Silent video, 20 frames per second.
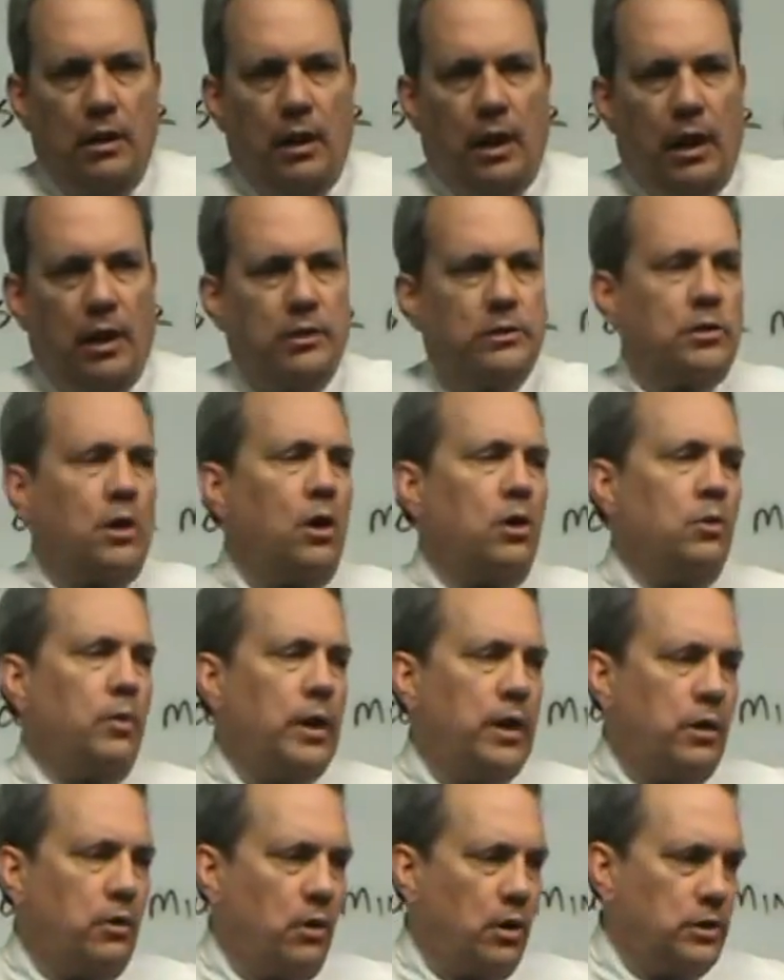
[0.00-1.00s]
And it's all the way
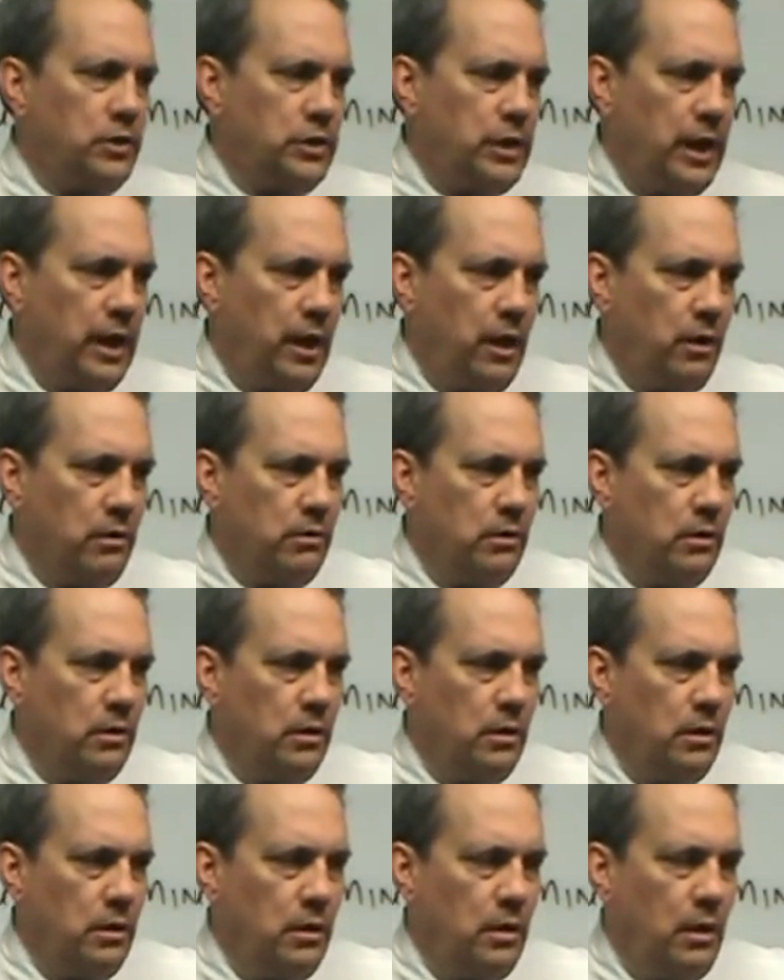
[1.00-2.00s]
across town.
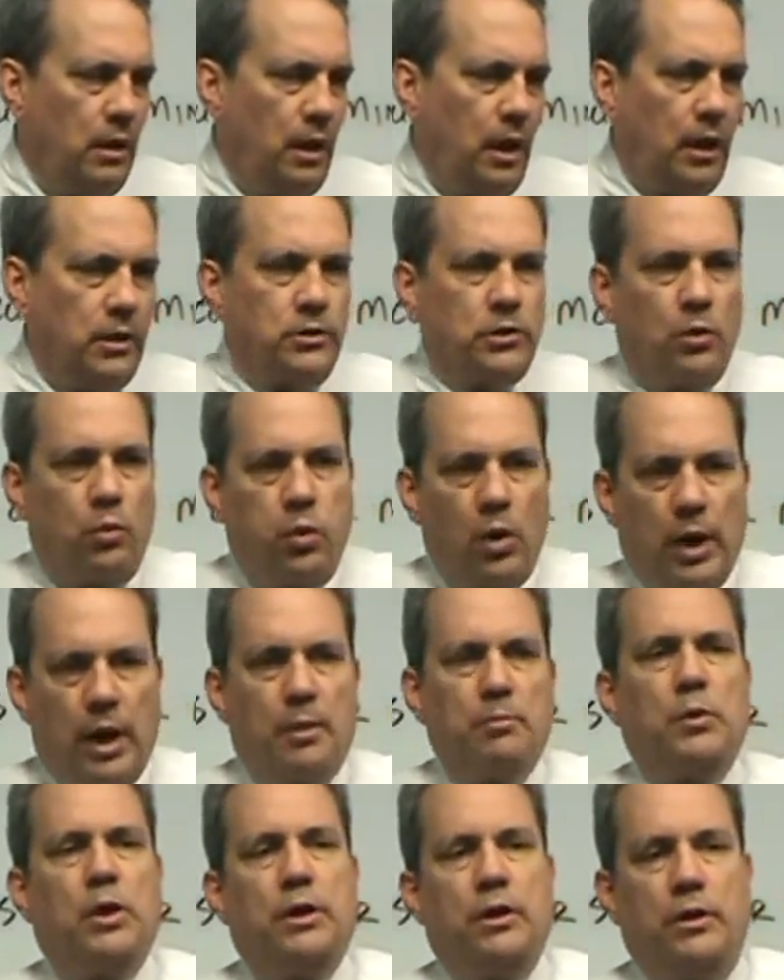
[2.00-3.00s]
And so what
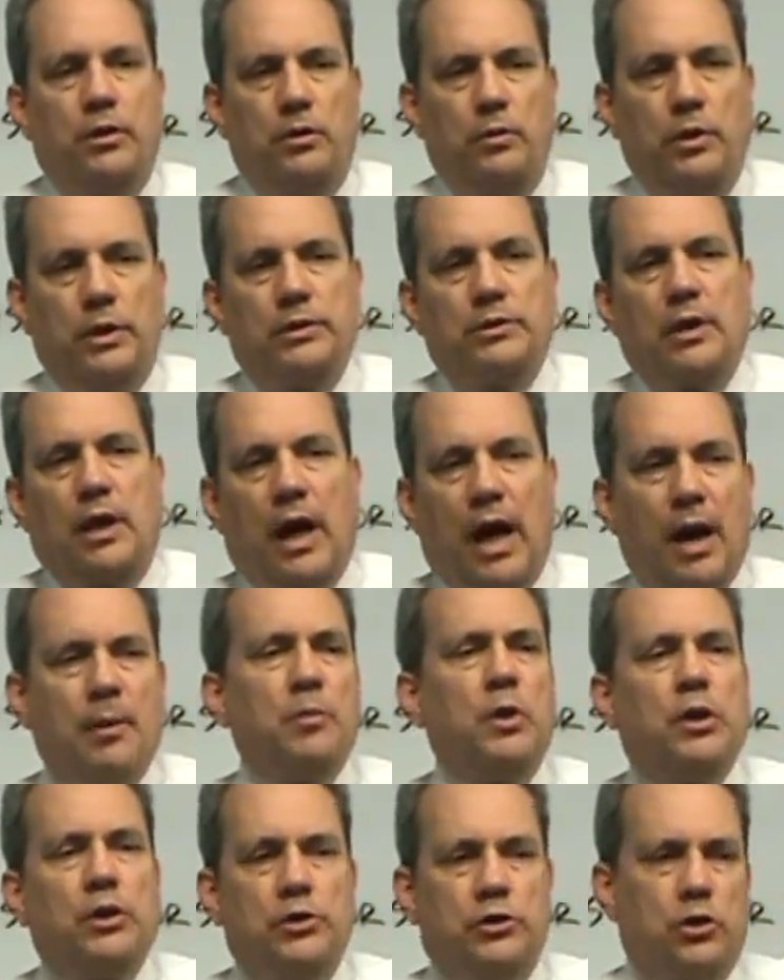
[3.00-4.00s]
I'm going to do is I'm
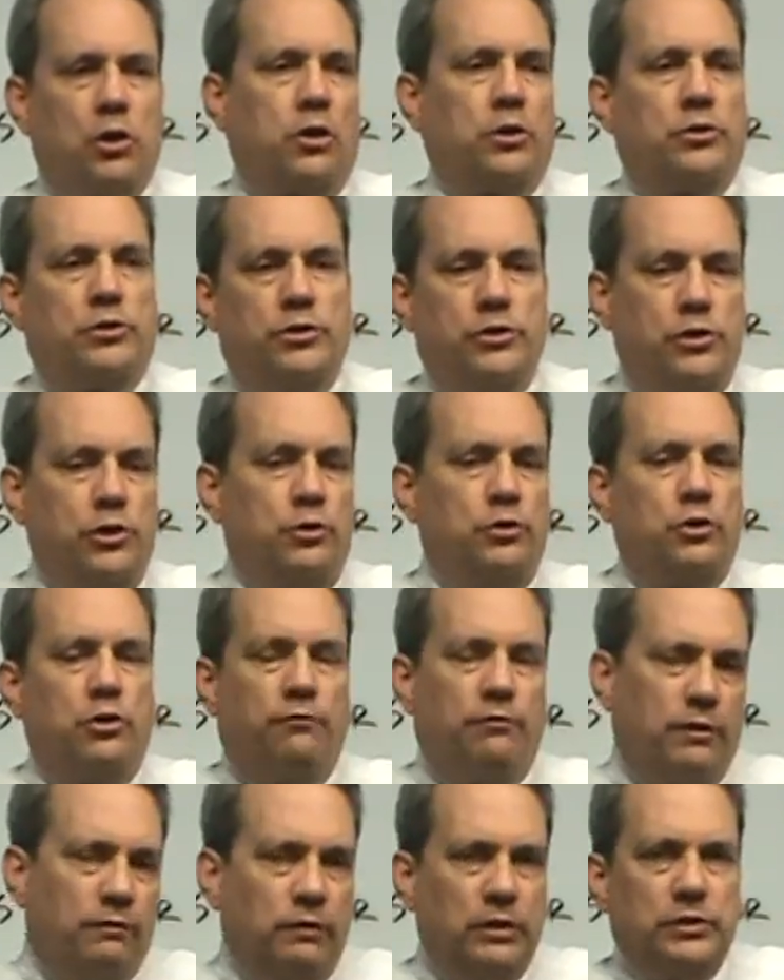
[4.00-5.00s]
going to charge Junior
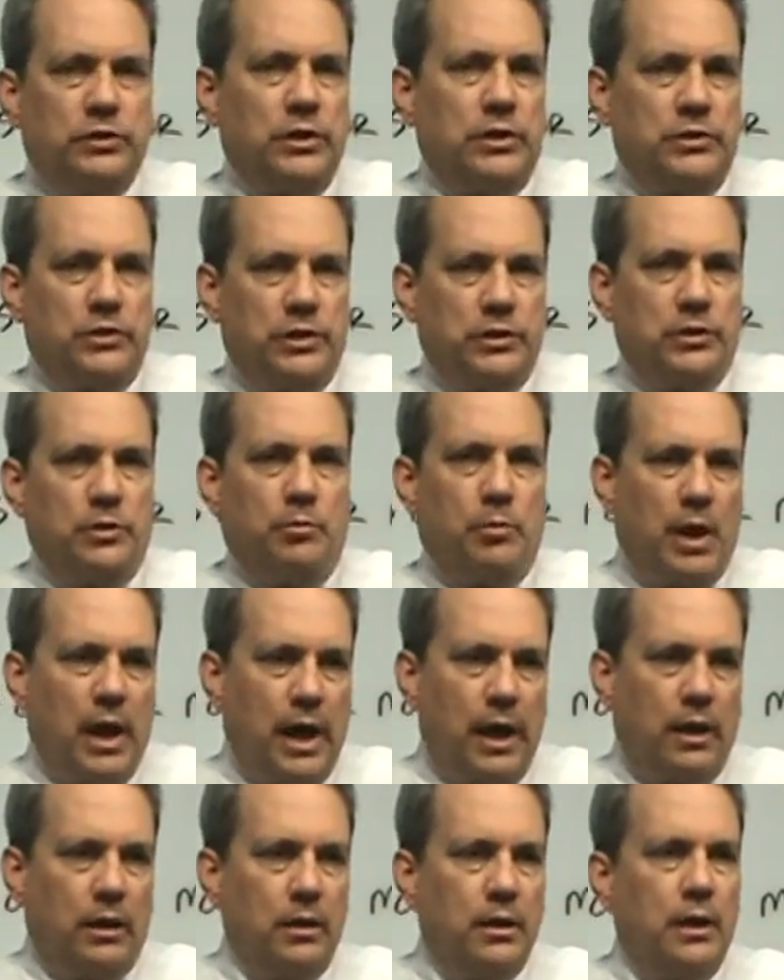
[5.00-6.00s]
56 cents a
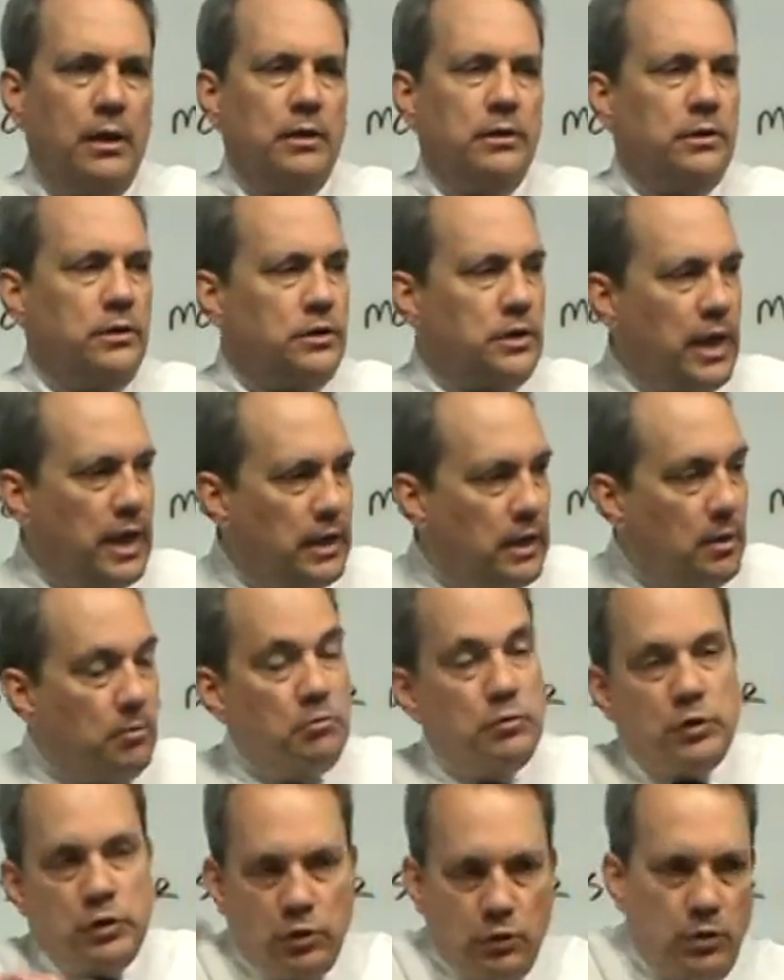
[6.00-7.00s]
mile to take
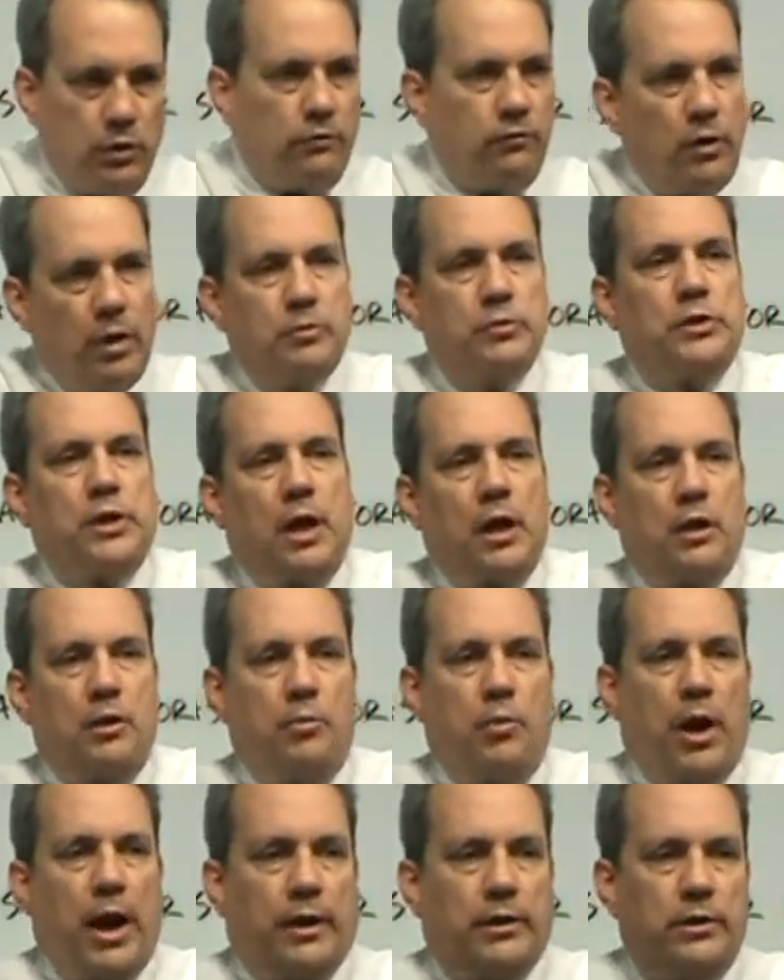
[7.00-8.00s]
him to and from soccer
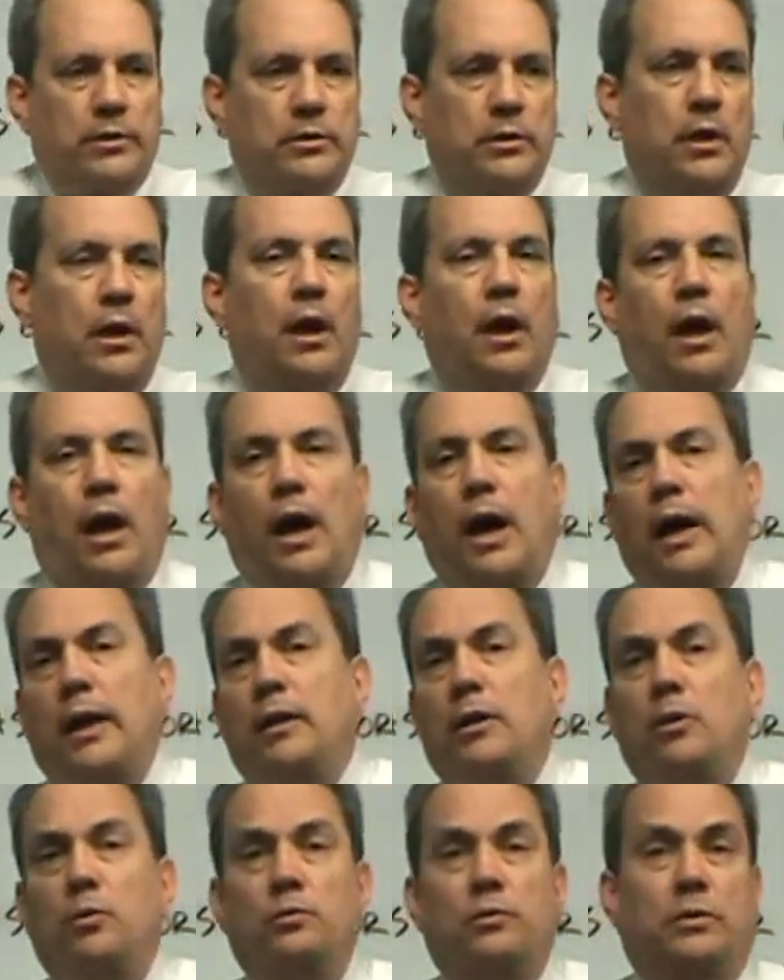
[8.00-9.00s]
practice. I
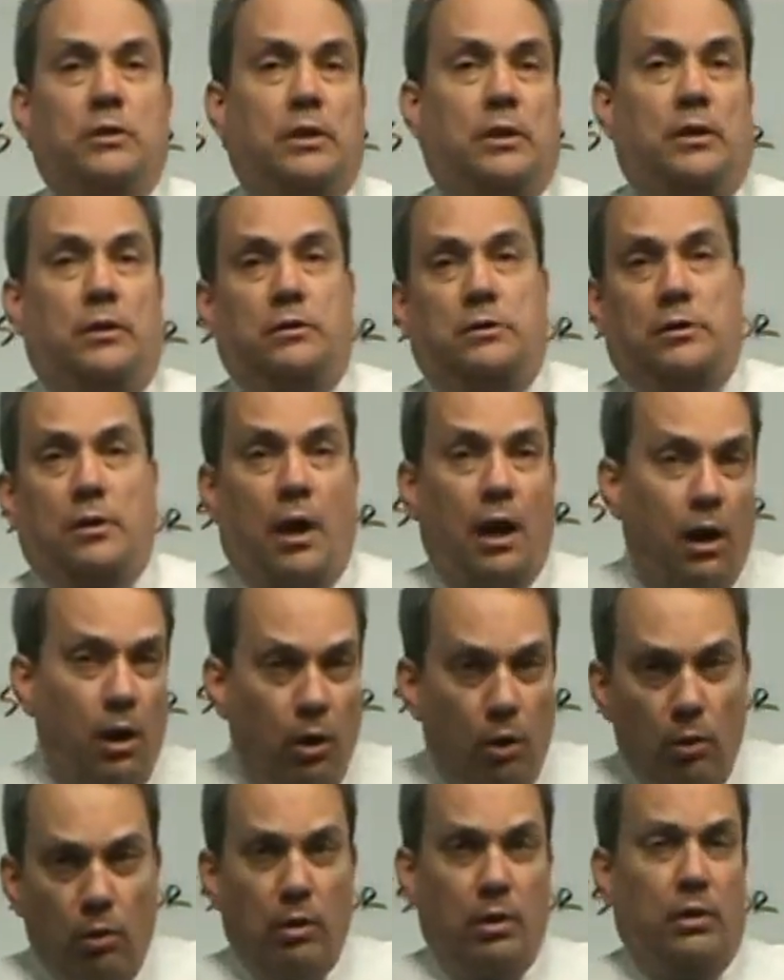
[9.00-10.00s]
don't think
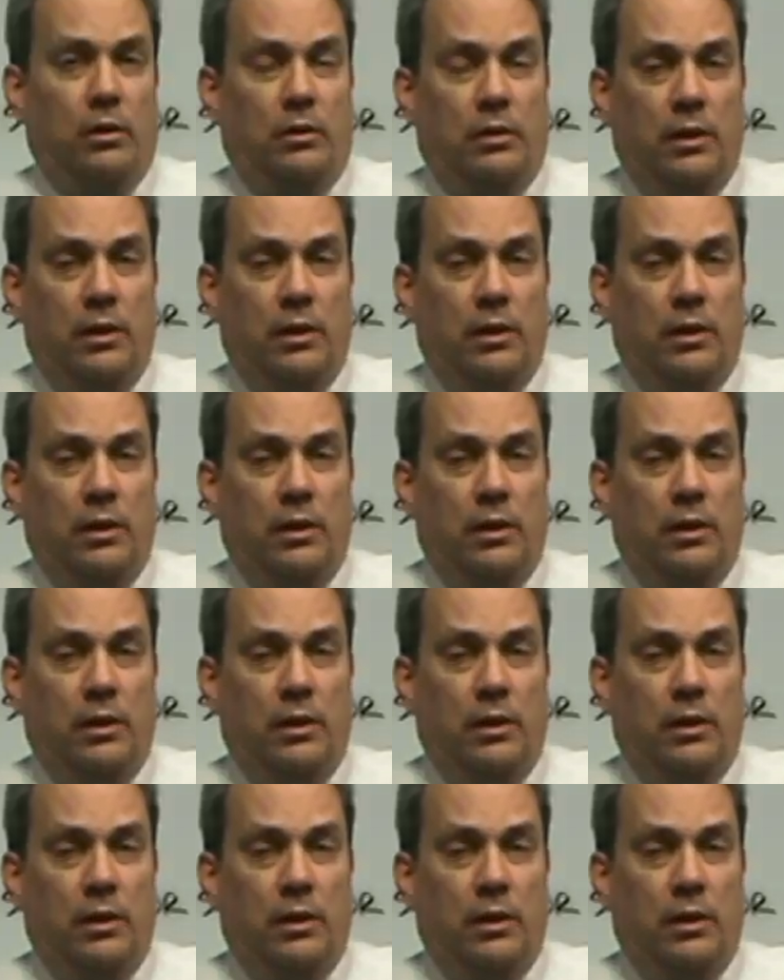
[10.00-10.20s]
so.